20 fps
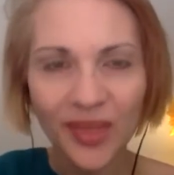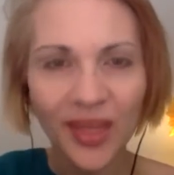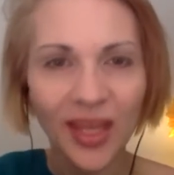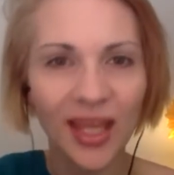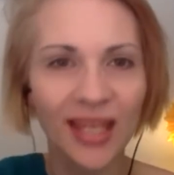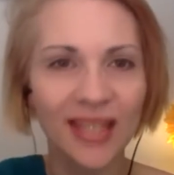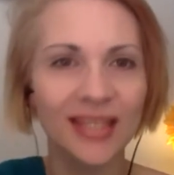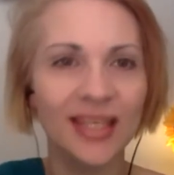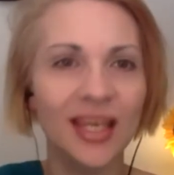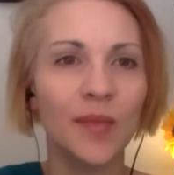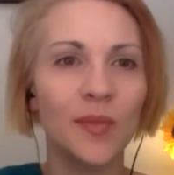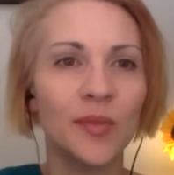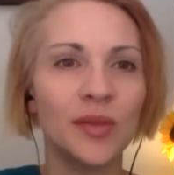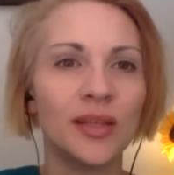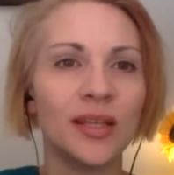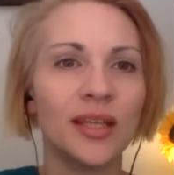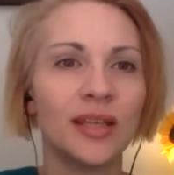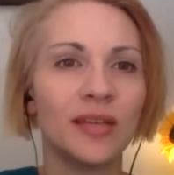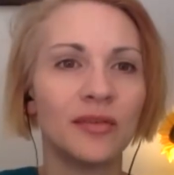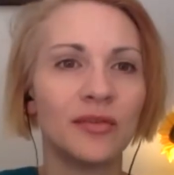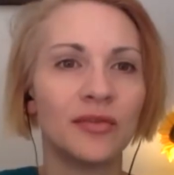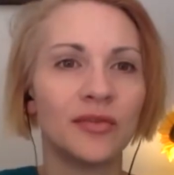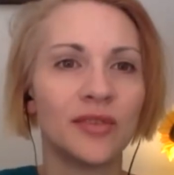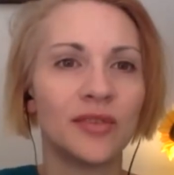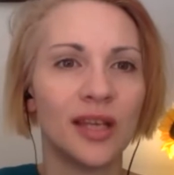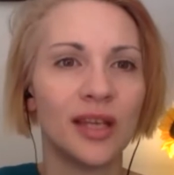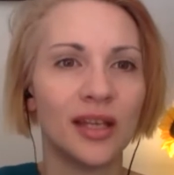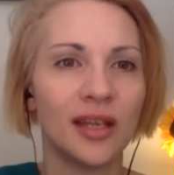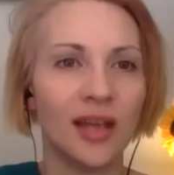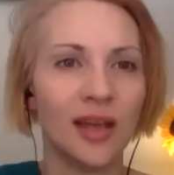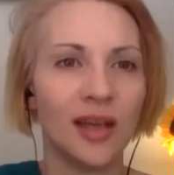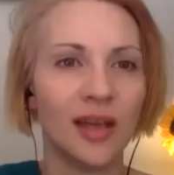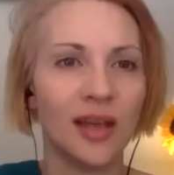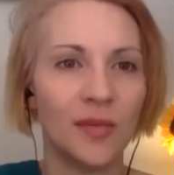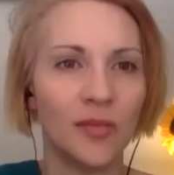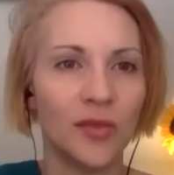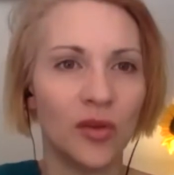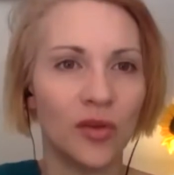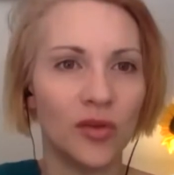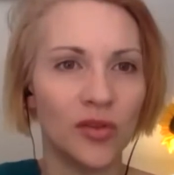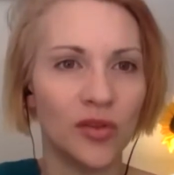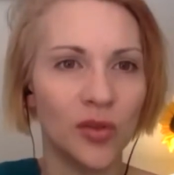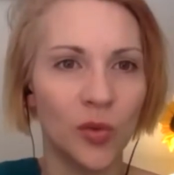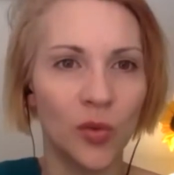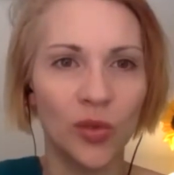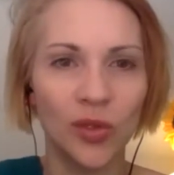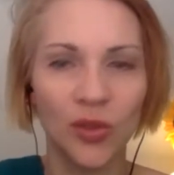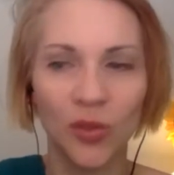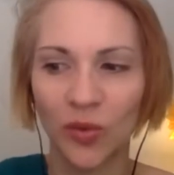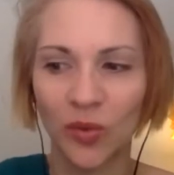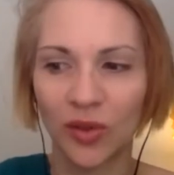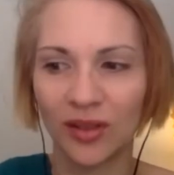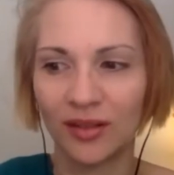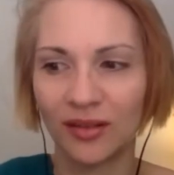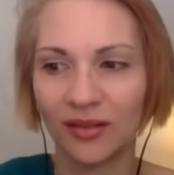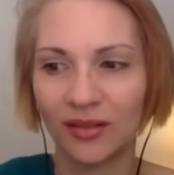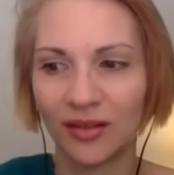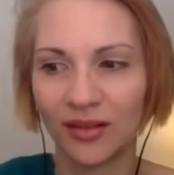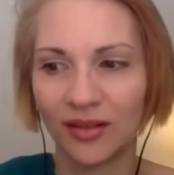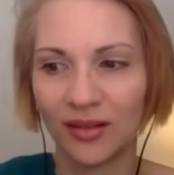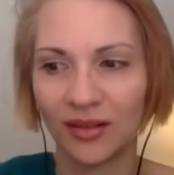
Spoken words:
And I believe that I'm not the only one